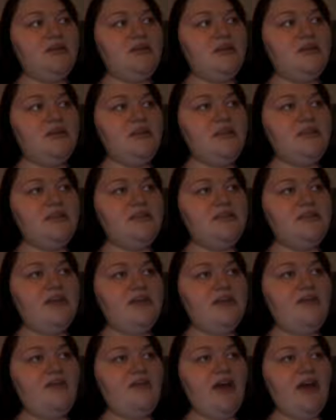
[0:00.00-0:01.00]
things that
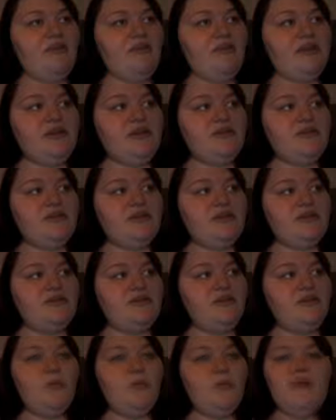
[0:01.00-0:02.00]
have happened
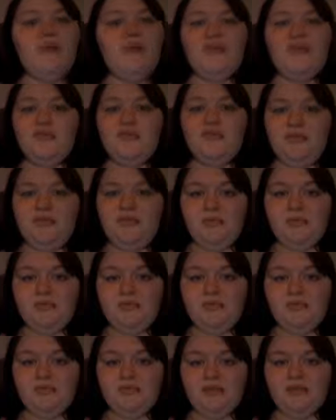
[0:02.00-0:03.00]
with other
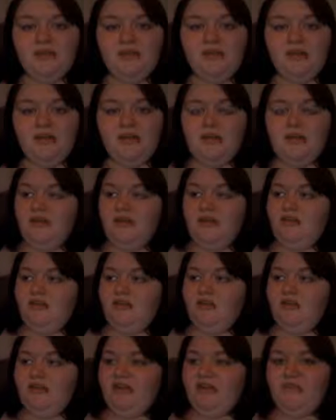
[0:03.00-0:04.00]
people.
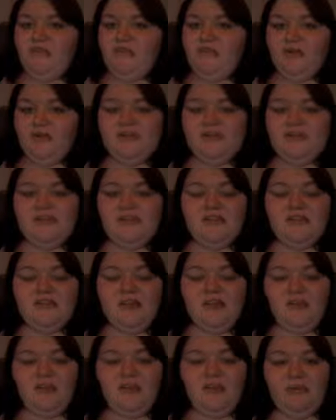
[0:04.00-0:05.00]
The main focus is to
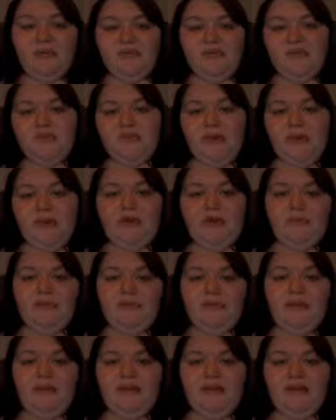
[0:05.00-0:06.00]
talk about what's going on
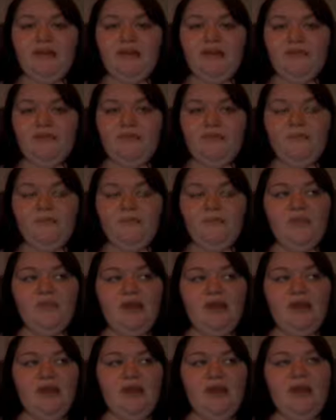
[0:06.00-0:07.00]
in my life.
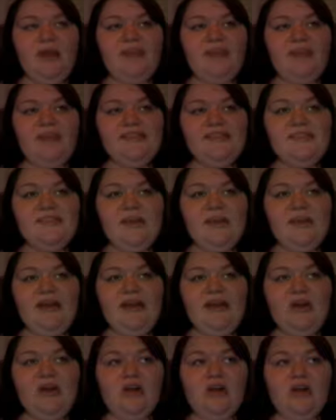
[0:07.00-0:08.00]
And
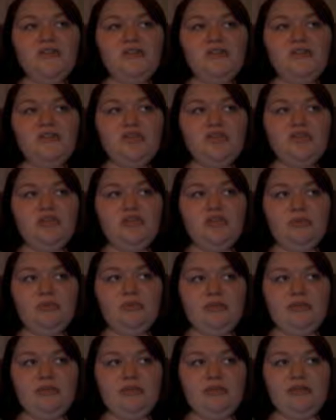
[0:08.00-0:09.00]
despite all of the
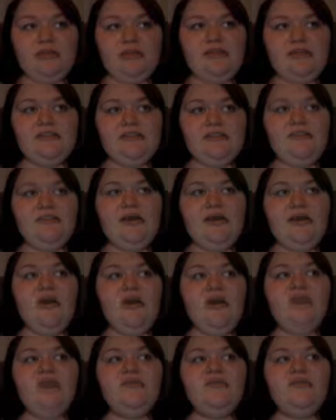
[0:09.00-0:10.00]
turmoil and despite
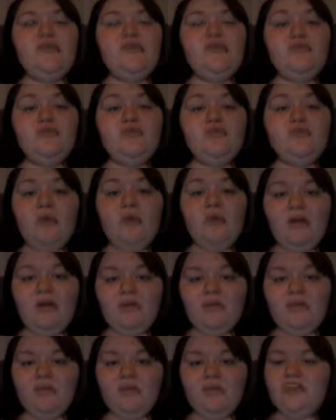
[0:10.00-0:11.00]
all of the
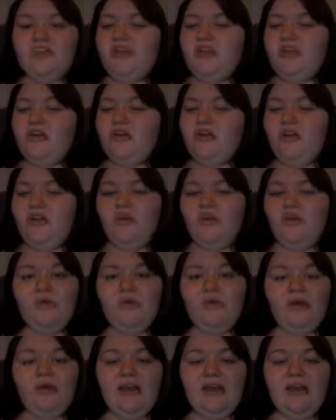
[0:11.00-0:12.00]
drama, which I know you
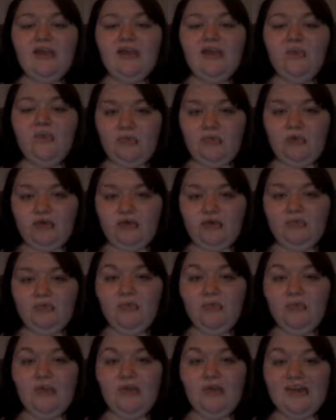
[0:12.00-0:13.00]
all hate the word,
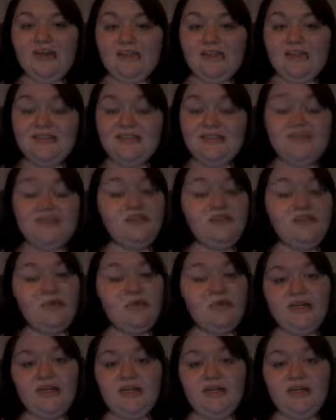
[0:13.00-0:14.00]
but what it is
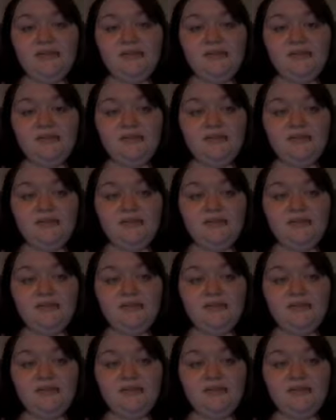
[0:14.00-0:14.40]
what it is.